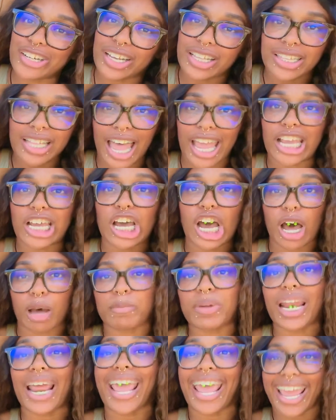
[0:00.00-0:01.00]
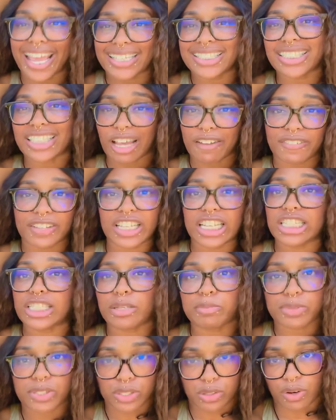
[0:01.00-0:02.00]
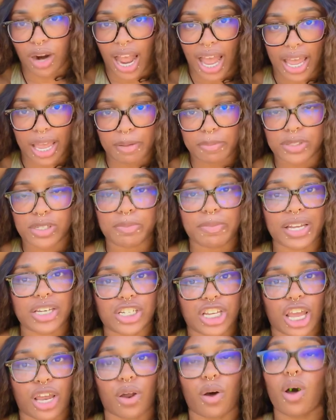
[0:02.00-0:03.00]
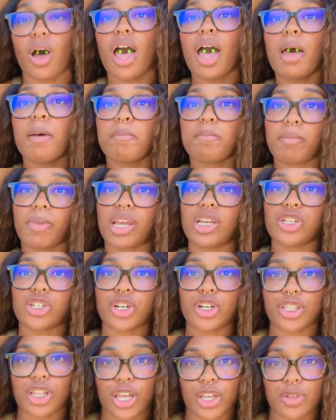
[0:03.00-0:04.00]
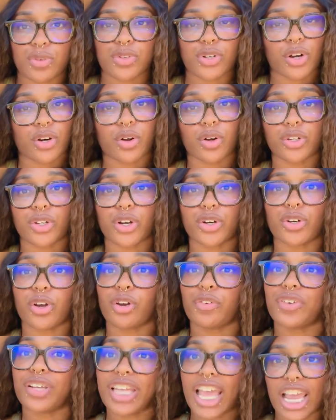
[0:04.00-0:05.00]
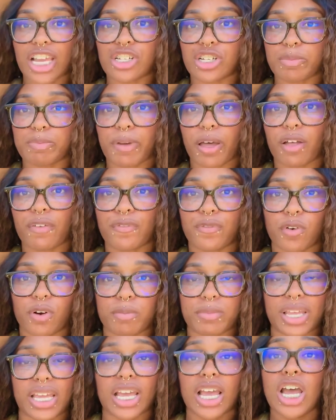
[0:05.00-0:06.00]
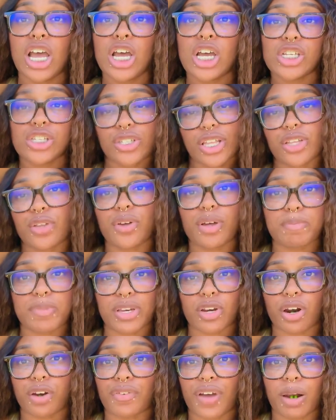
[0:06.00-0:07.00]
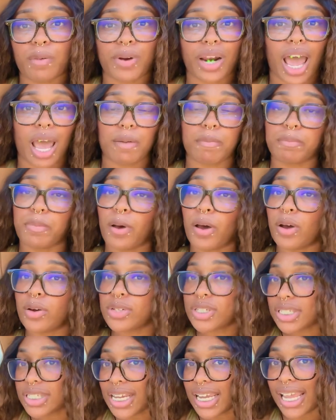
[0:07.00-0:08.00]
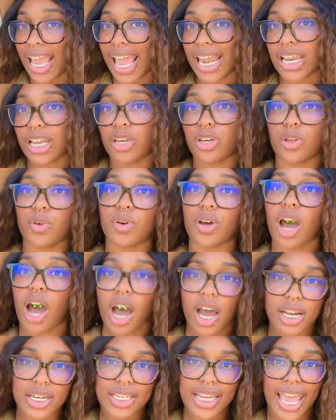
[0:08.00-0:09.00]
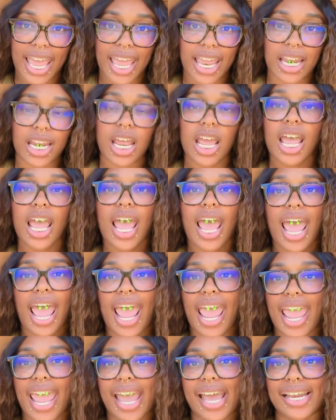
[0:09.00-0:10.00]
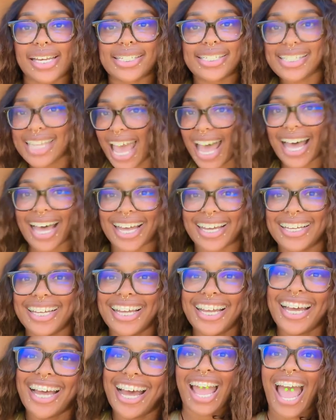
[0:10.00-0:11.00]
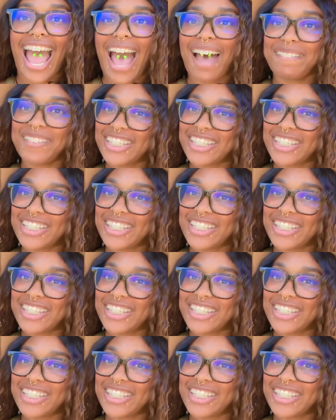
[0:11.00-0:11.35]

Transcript: to like, comment, and definitely subscribe to my channel. Make sure that you turn on your notification bell for me so that you can be notified when I'm posting any new content. And yeah, happy